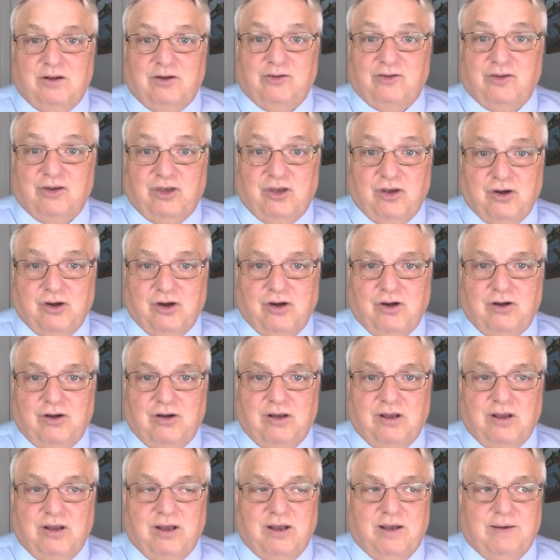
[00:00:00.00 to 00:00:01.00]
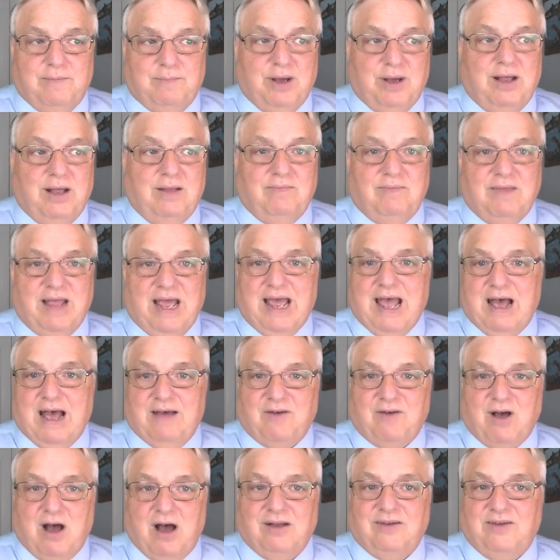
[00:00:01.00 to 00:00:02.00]
secured, but they
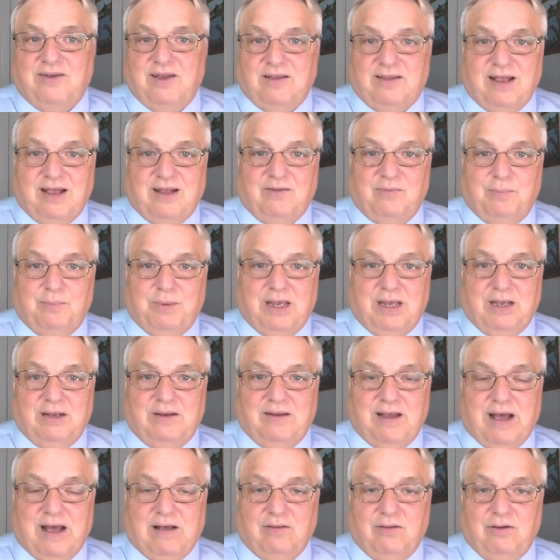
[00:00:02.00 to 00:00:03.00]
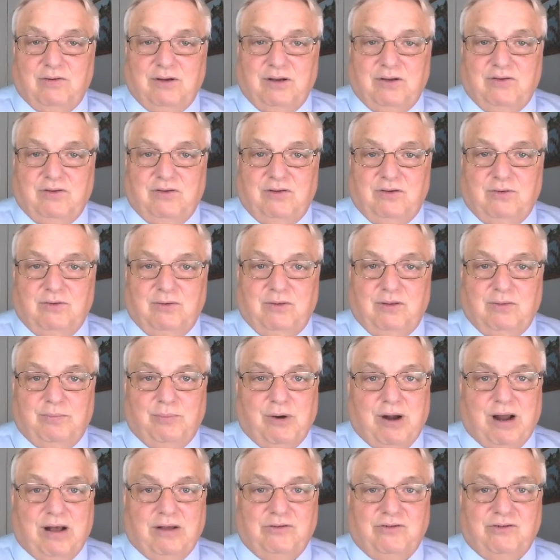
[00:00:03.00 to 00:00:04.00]
have content that's being downloaded to the
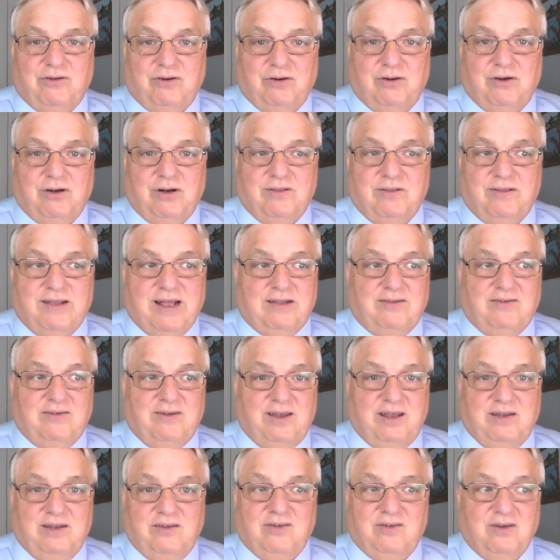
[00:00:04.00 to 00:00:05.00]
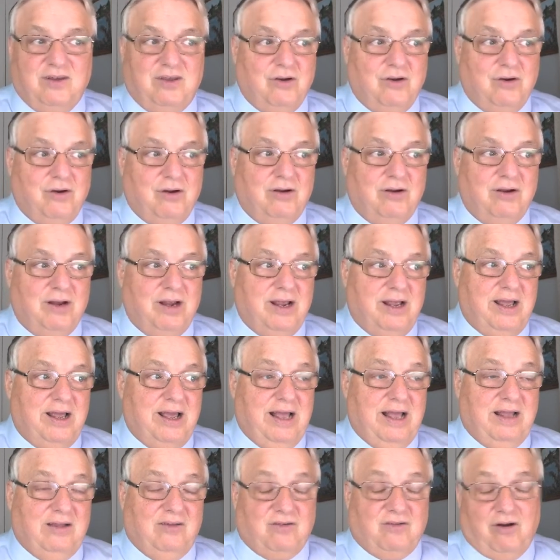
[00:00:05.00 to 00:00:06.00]
browser that's insecure.
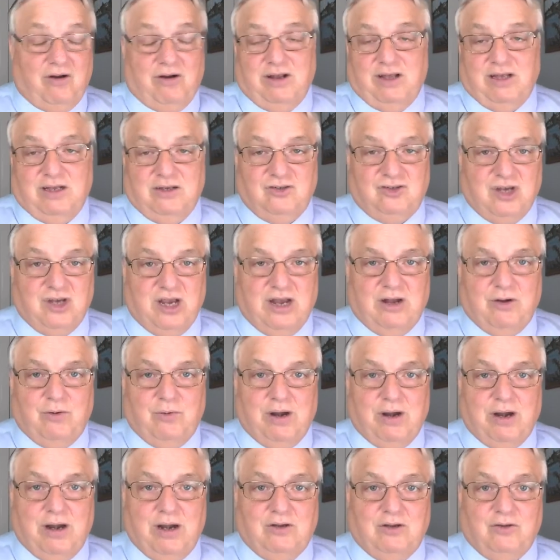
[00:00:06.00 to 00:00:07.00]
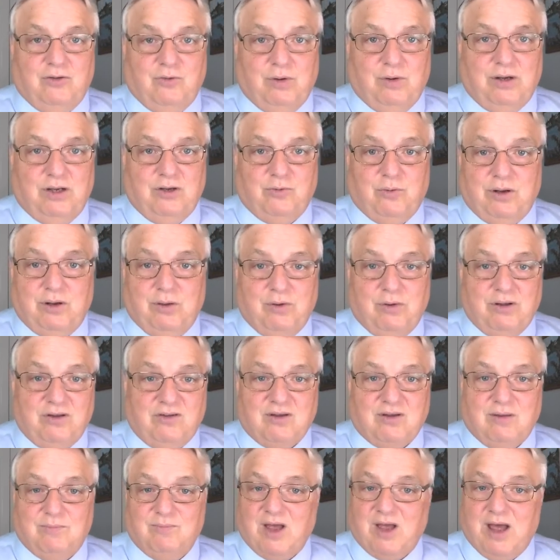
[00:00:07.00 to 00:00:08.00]
And starting in January 2021
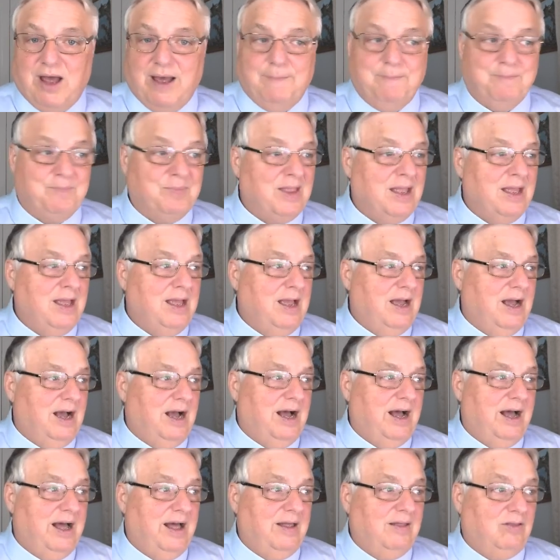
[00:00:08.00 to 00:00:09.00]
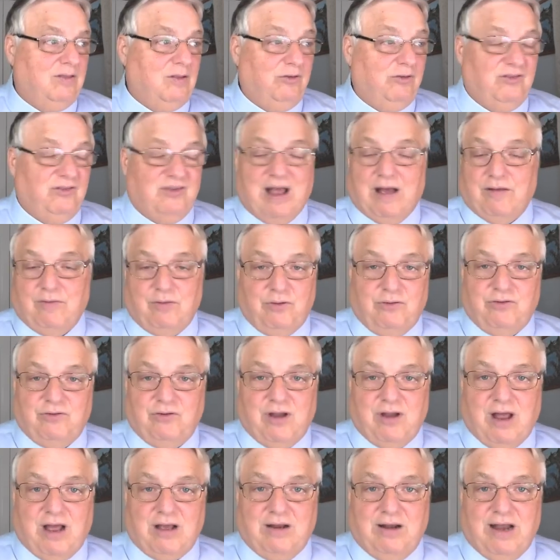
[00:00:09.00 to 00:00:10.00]
sometime, those downloads
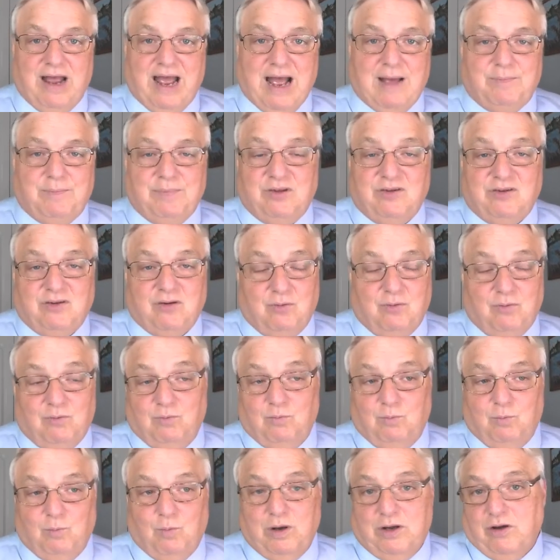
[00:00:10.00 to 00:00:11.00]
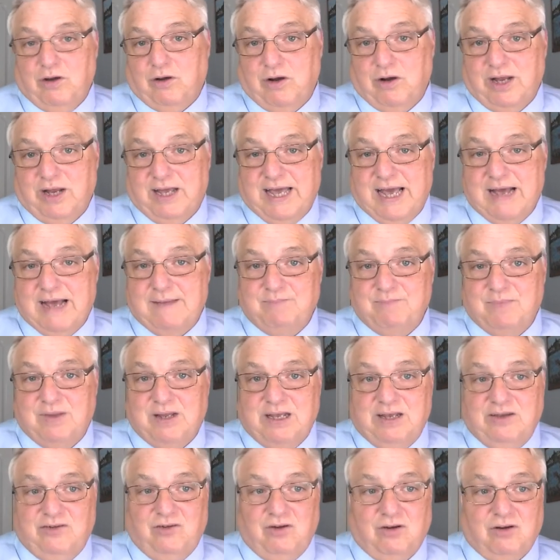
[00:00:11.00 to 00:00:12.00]
are not going to happen. So what you're going to get
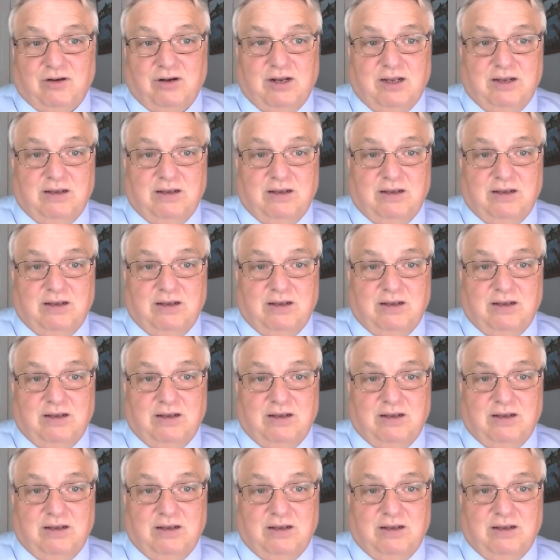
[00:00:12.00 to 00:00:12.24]
is